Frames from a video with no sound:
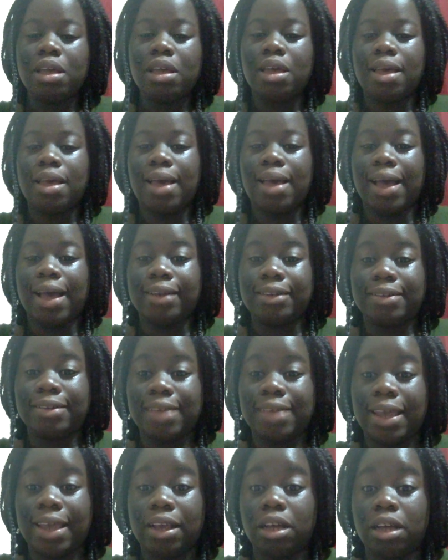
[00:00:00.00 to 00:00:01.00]
had to
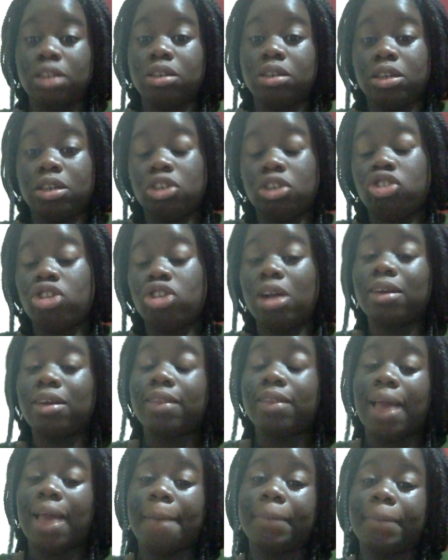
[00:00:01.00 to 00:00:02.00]
take a good chunk of
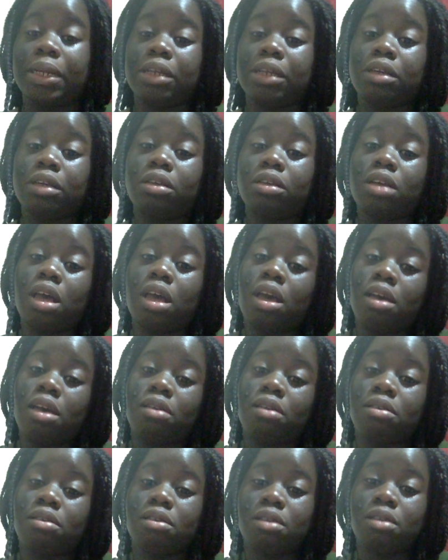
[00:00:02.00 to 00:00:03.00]
that money
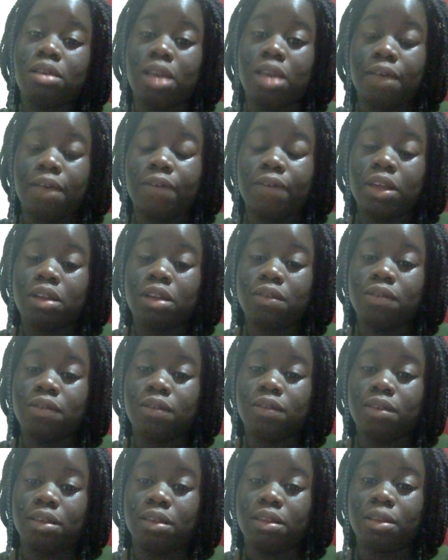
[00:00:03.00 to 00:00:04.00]
and give it
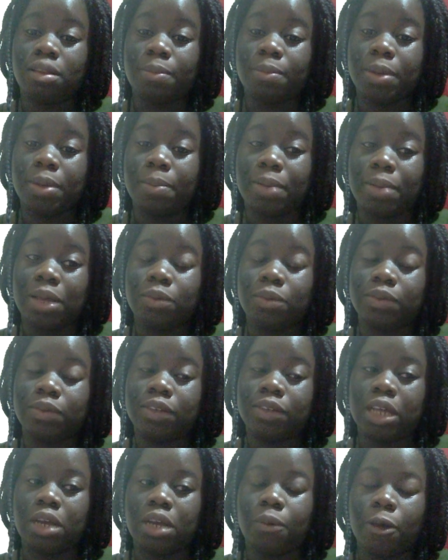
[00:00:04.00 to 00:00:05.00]
to the people I was
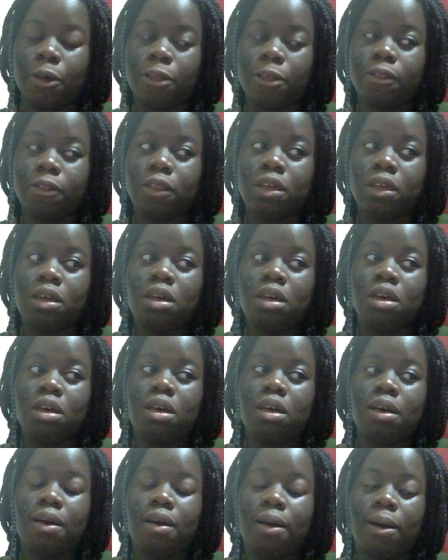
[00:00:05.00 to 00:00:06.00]
staying with.
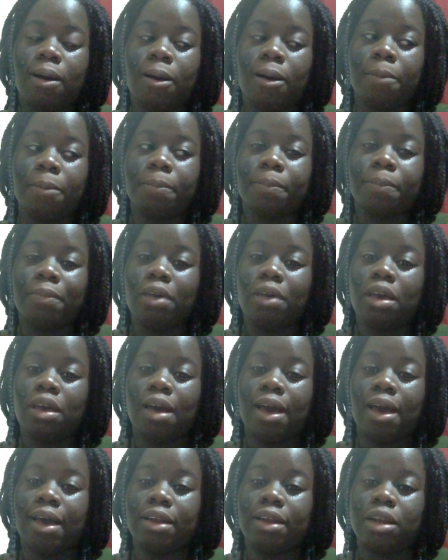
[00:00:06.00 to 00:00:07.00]
I
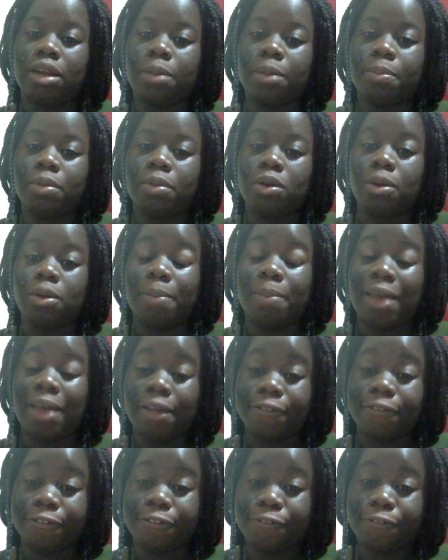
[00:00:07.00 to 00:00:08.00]
had to, you know, pay
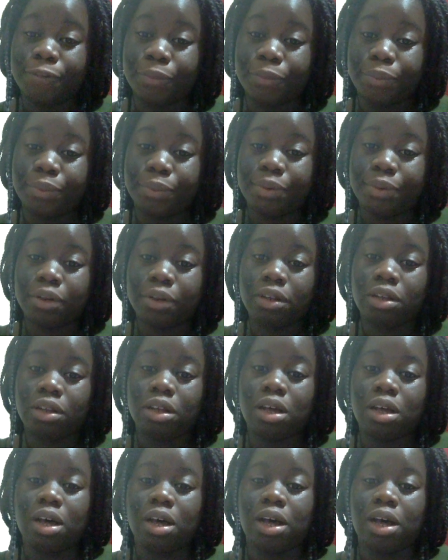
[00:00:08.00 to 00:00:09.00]
for food.
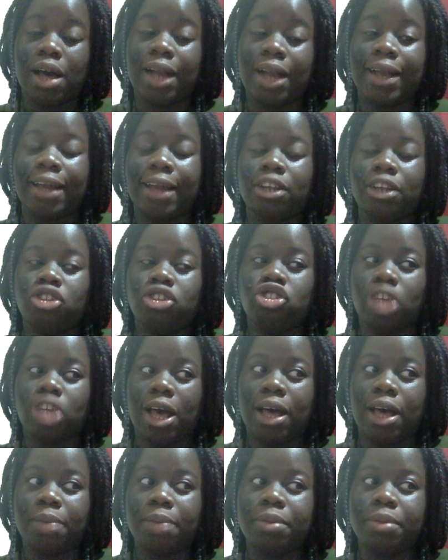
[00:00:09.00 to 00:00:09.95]
I got a job